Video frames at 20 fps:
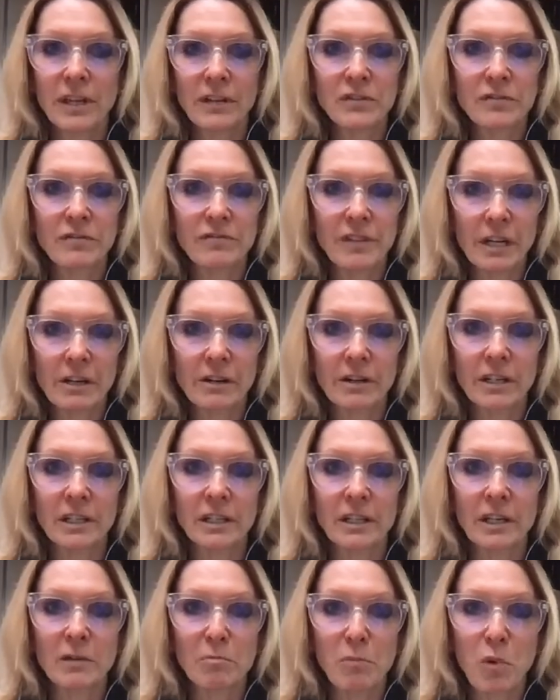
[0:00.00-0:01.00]
very
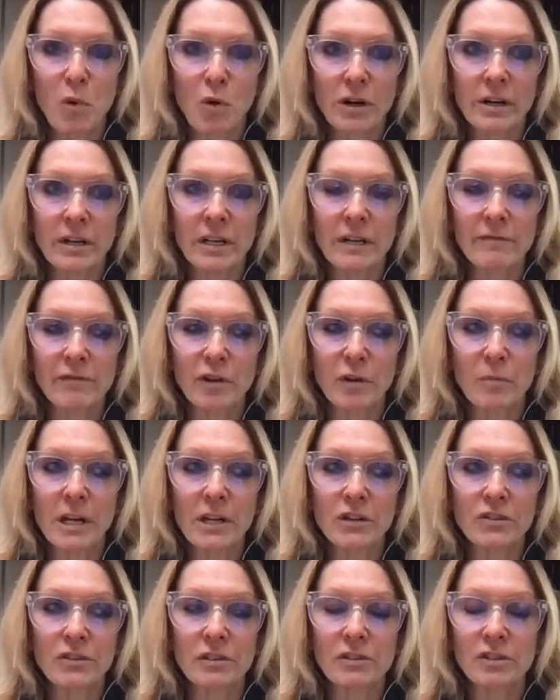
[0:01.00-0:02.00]
important
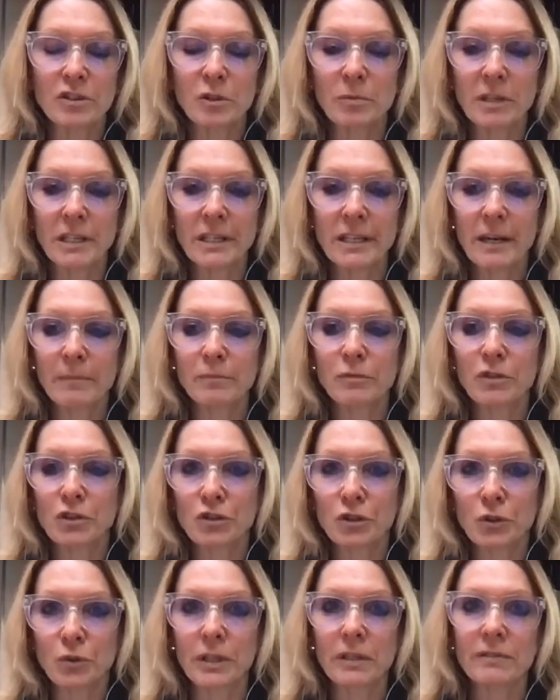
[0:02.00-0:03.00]
information to be kept
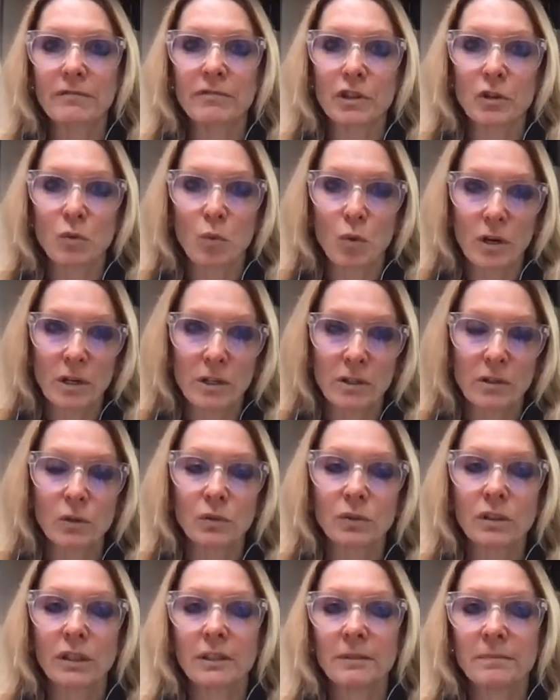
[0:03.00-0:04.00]
discreet for the worker
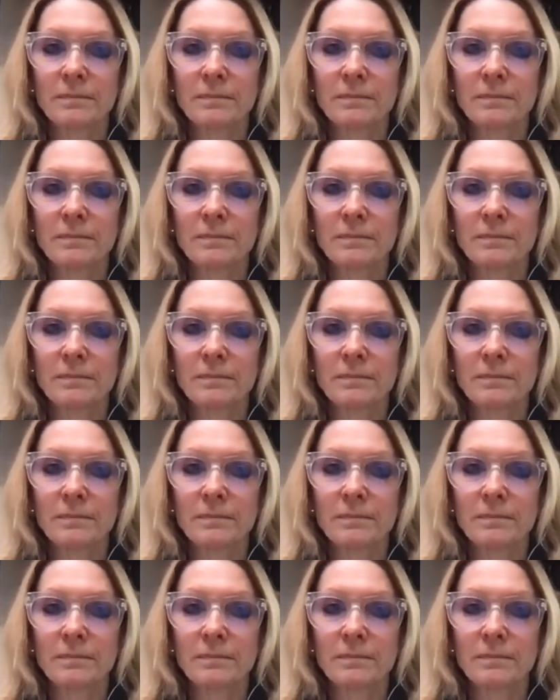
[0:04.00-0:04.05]
only.